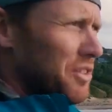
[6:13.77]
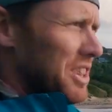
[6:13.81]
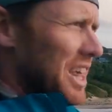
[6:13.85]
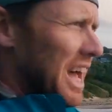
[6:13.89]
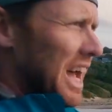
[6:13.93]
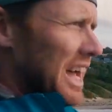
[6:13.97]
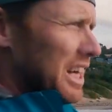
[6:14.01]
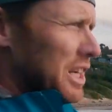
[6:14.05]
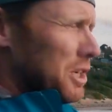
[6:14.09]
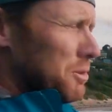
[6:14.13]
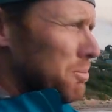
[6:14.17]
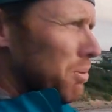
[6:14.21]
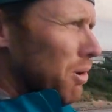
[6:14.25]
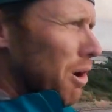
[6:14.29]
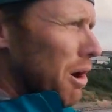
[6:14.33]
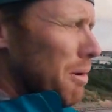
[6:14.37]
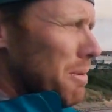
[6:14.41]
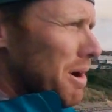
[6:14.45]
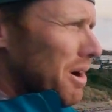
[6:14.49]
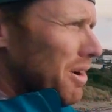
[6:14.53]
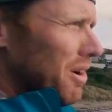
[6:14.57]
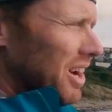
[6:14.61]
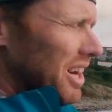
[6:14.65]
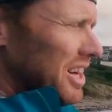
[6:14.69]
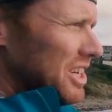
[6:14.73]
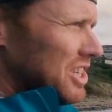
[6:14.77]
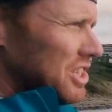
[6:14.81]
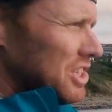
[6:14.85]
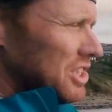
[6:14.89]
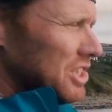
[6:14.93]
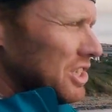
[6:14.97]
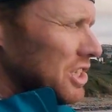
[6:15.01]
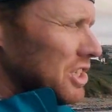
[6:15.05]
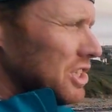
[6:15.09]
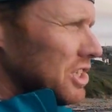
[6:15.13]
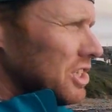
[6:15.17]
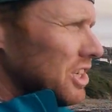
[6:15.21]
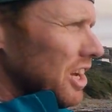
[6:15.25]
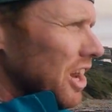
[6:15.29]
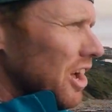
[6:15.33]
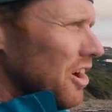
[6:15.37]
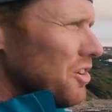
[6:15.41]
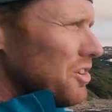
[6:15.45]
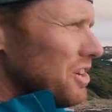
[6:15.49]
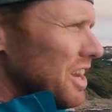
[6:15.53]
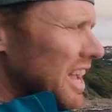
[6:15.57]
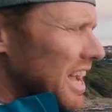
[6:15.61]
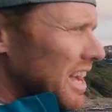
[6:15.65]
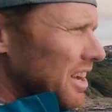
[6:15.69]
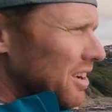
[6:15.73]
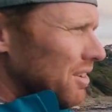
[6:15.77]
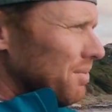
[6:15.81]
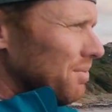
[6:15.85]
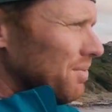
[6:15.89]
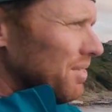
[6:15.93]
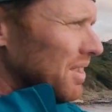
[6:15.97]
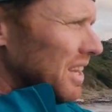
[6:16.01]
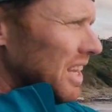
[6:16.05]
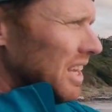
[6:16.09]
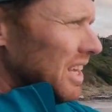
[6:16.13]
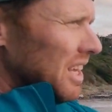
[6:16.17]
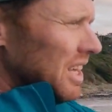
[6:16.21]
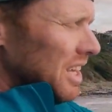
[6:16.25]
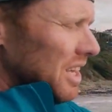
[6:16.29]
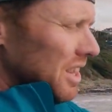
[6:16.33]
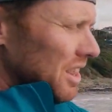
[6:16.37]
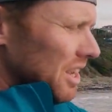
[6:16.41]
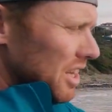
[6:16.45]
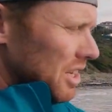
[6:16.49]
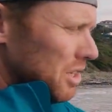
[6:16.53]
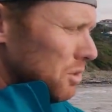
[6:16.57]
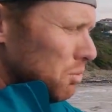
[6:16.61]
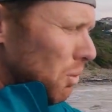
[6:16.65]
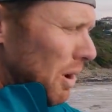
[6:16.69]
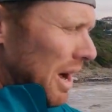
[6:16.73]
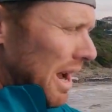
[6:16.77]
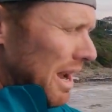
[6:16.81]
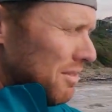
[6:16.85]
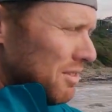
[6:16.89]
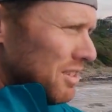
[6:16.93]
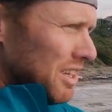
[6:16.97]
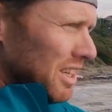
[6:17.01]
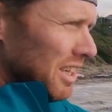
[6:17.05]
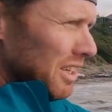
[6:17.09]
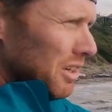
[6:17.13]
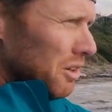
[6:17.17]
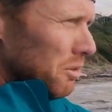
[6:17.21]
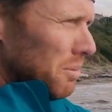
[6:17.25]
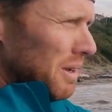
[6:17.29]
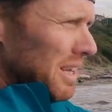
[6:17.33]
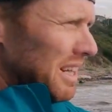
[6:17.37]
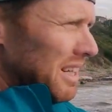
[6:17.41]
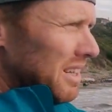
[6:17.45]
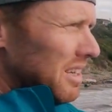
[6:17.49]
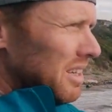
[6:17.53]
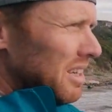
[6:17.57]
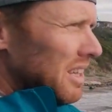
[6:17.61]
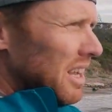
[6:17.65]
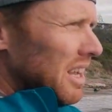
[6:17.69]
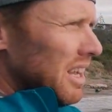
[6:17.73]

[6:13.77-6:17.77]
for that is primarily just to slow down these waves a little bit.